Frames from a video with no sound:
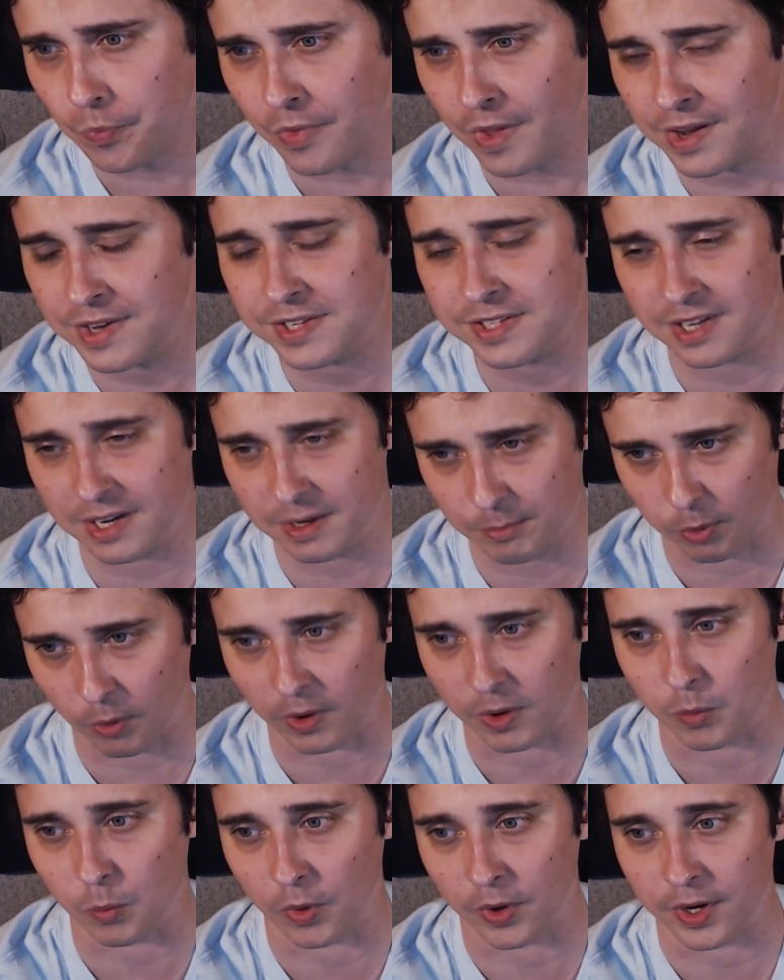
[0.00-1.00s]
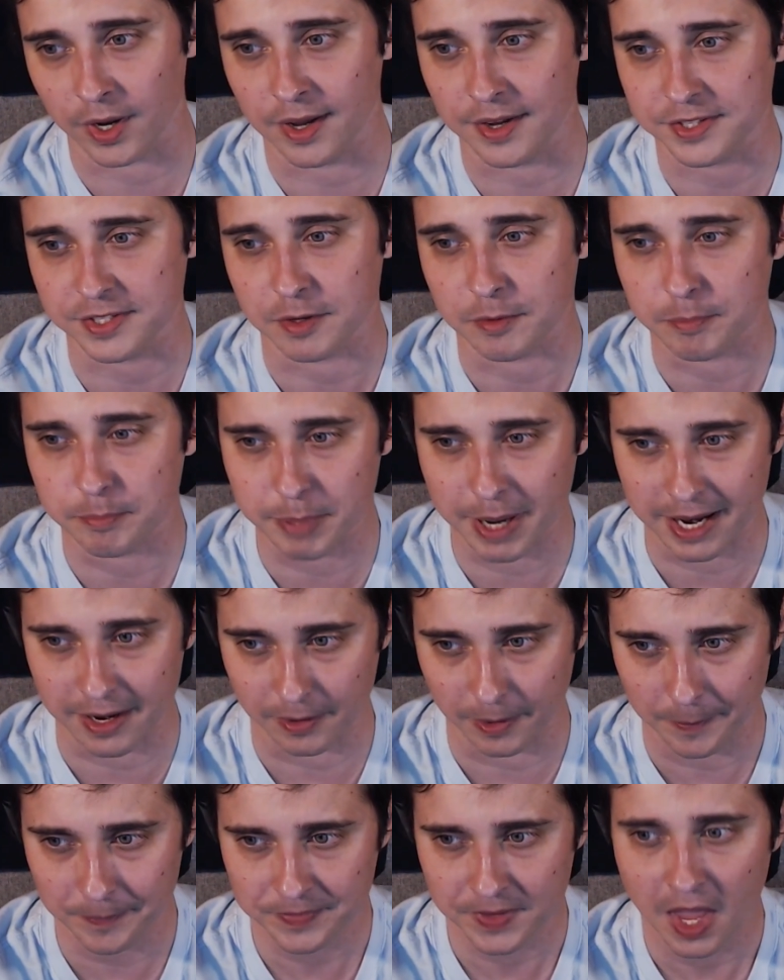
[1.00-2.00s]
This is an important word also, bail.
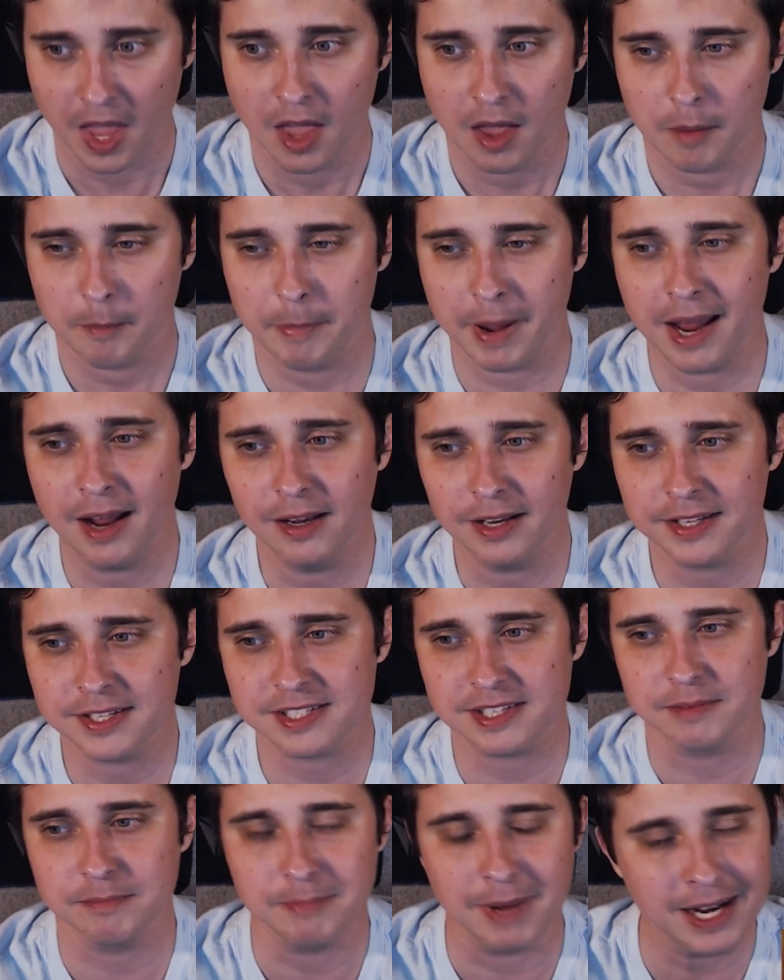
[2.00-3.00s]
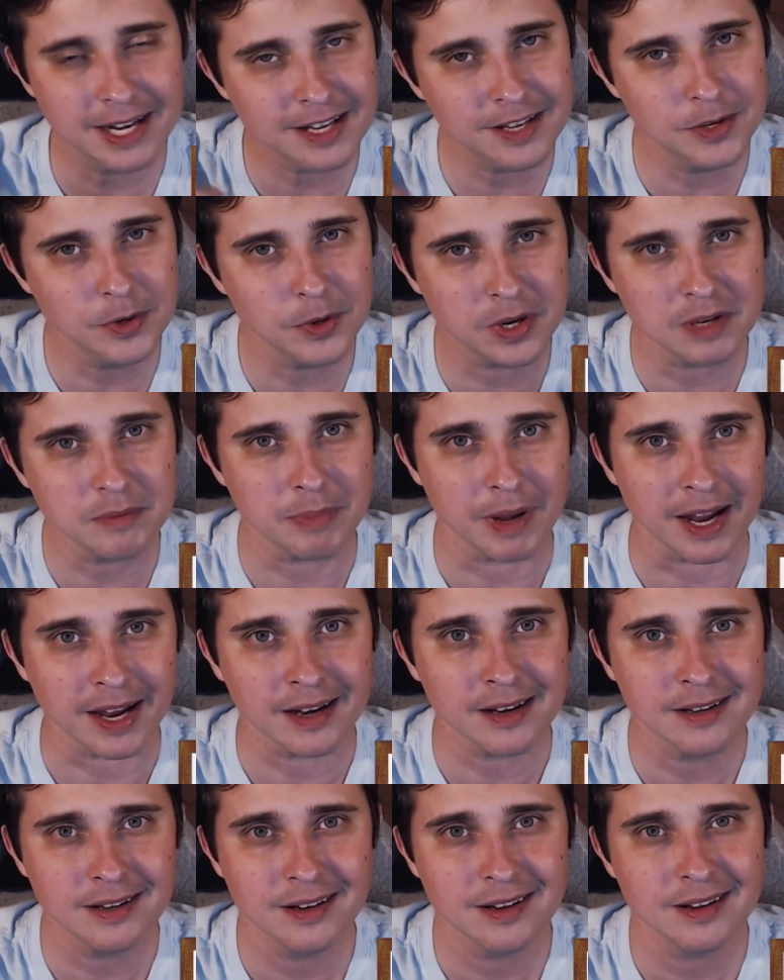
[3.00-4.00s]
Bail is some money you can pay
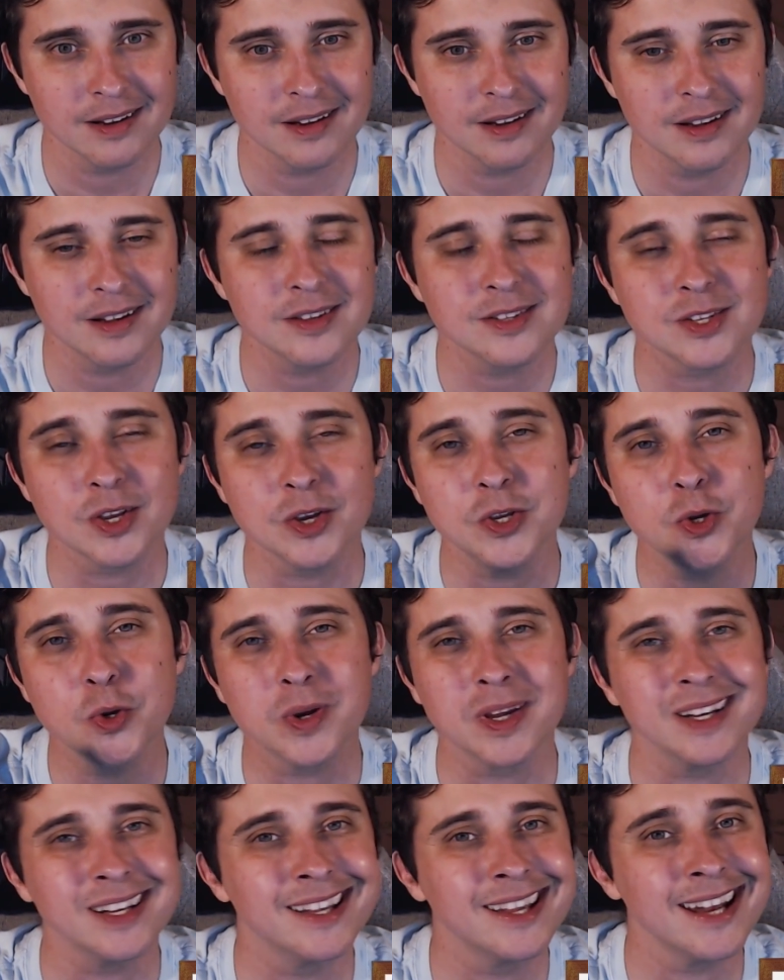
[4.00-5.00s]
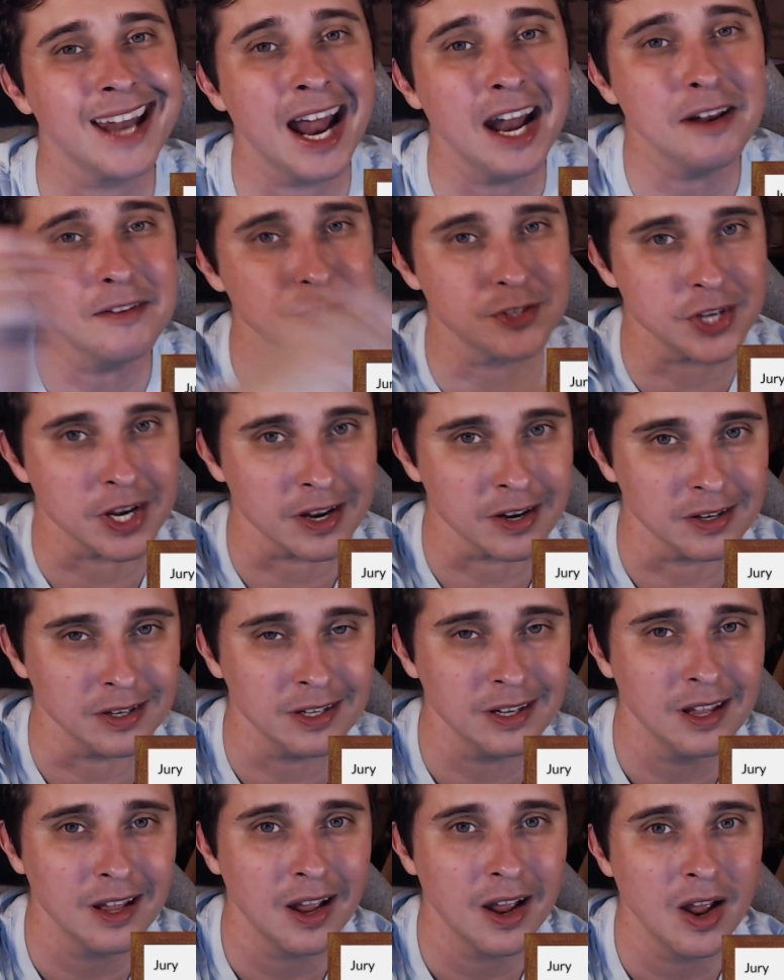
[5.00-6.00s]
so you can get out of jail
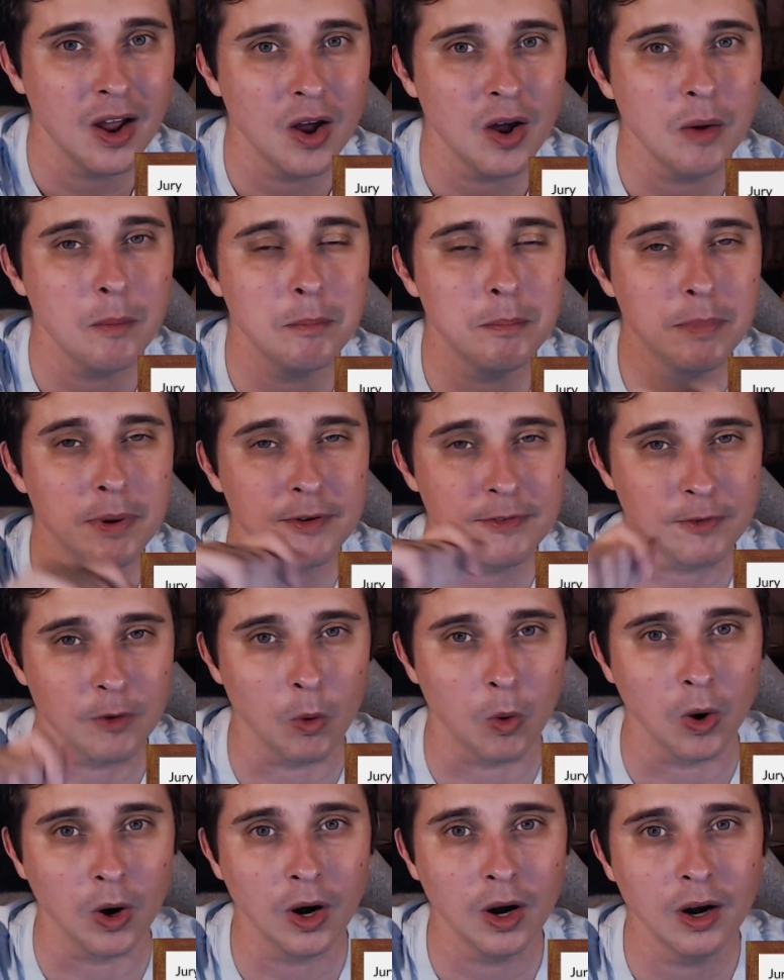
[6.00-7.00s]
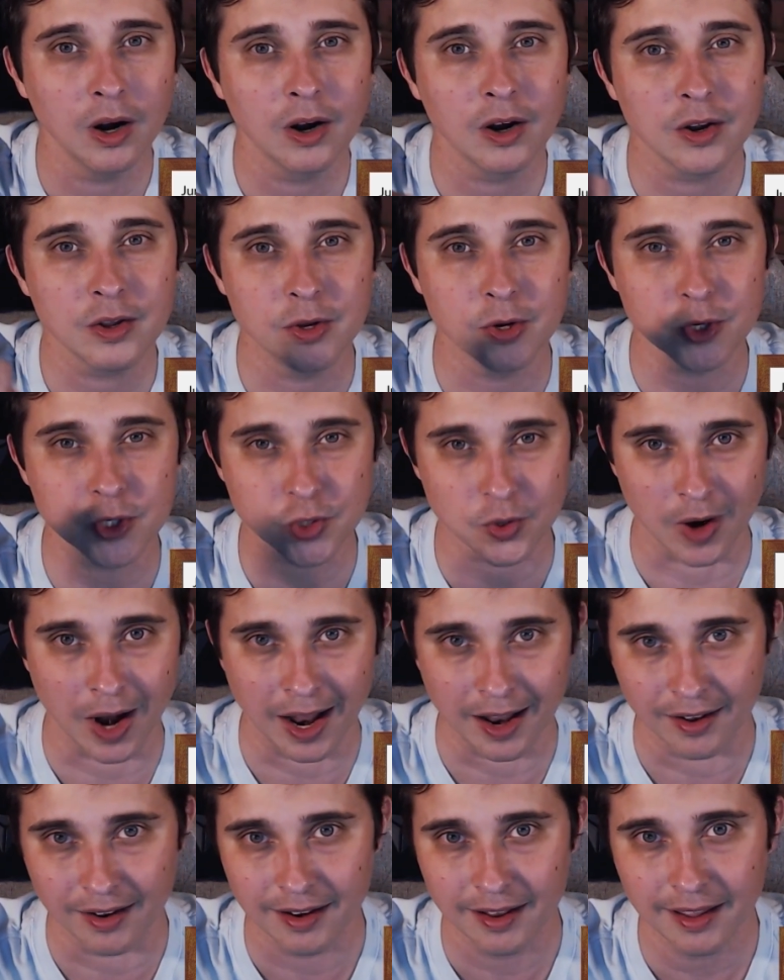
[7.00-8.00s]
before your
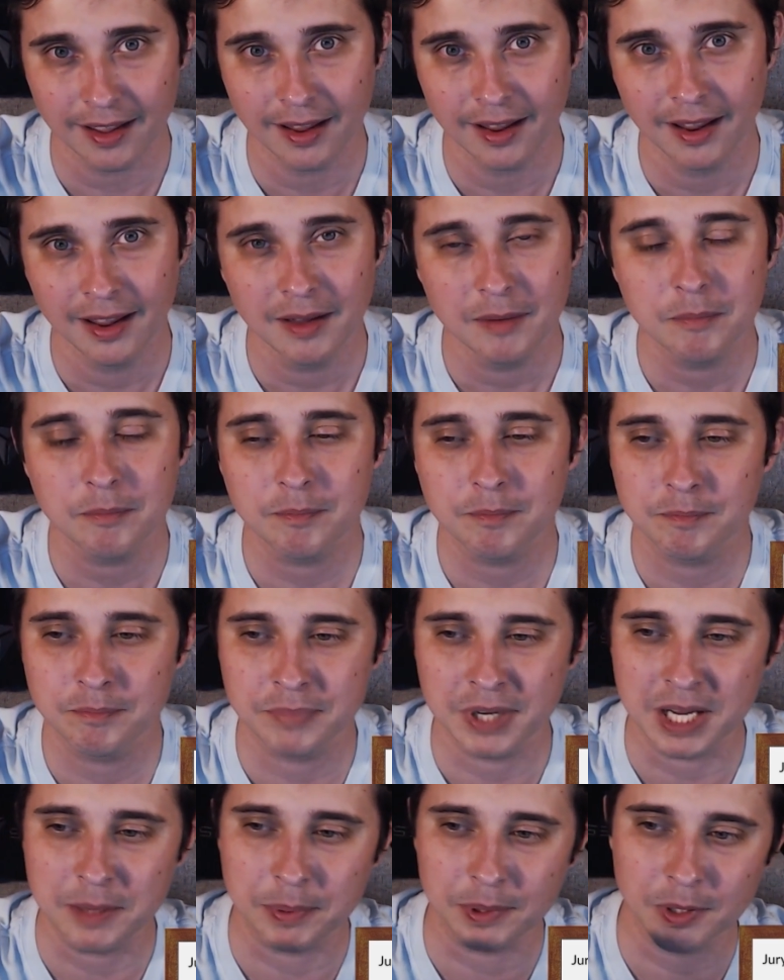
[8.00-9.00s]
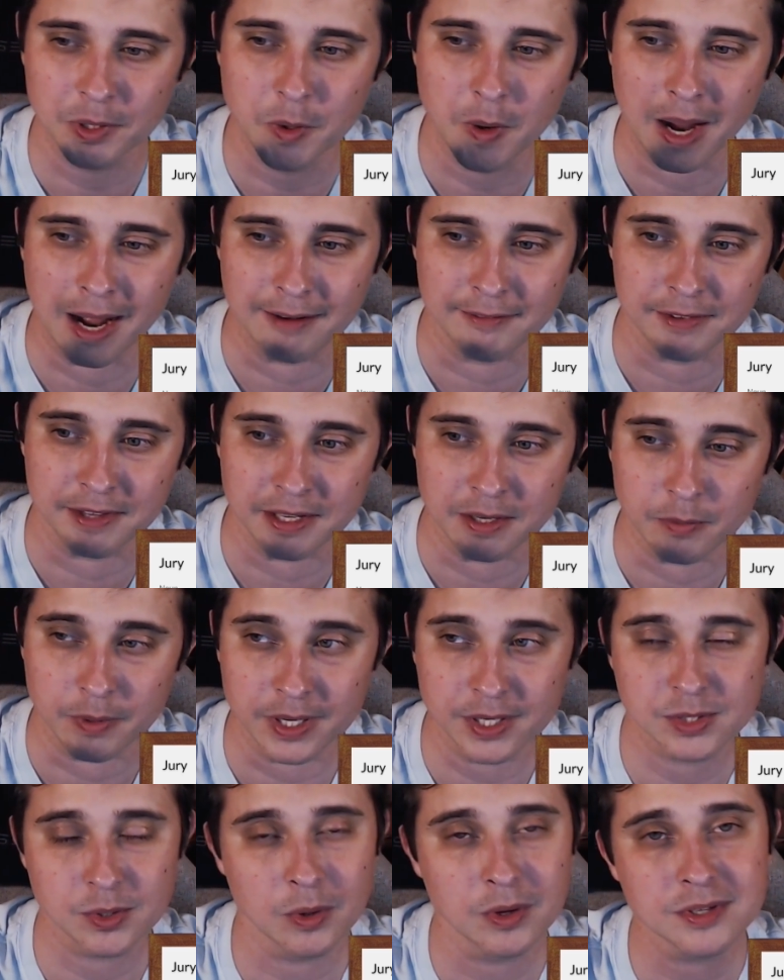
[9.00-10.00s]
trial. People who have the
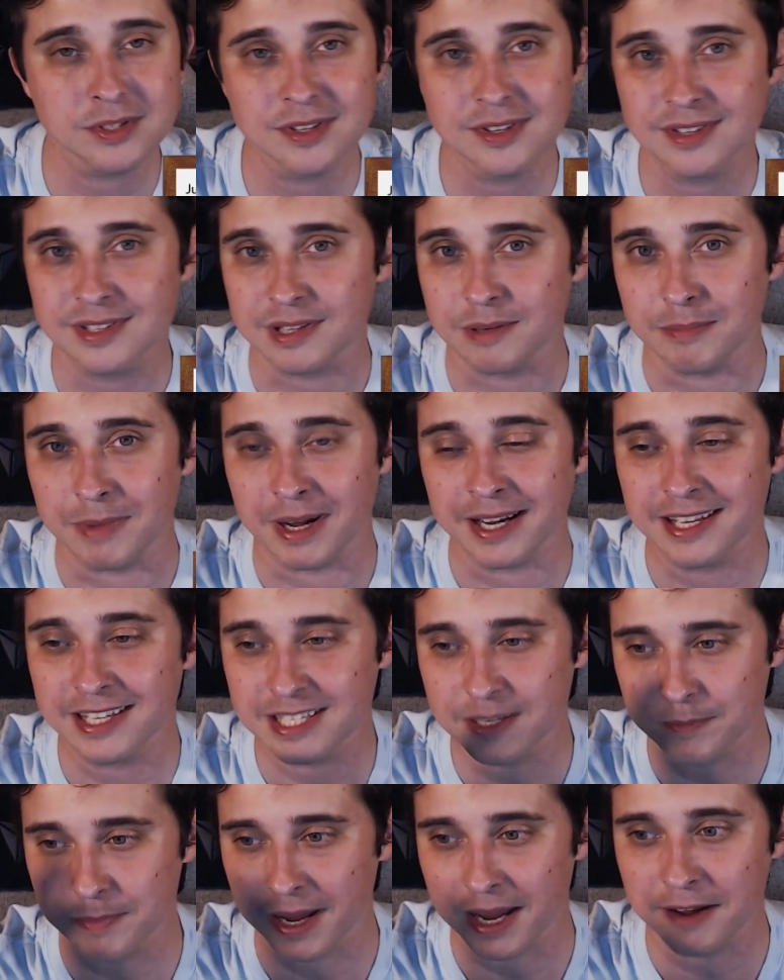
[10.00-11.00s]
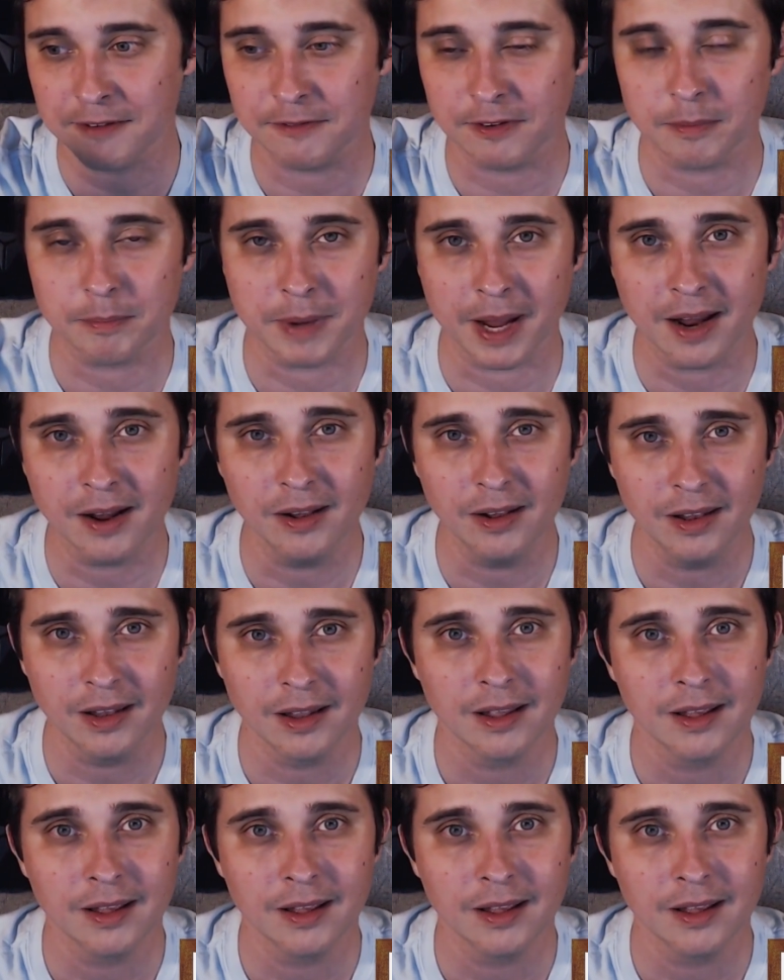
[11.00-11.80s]
resources, the money to pay for bail,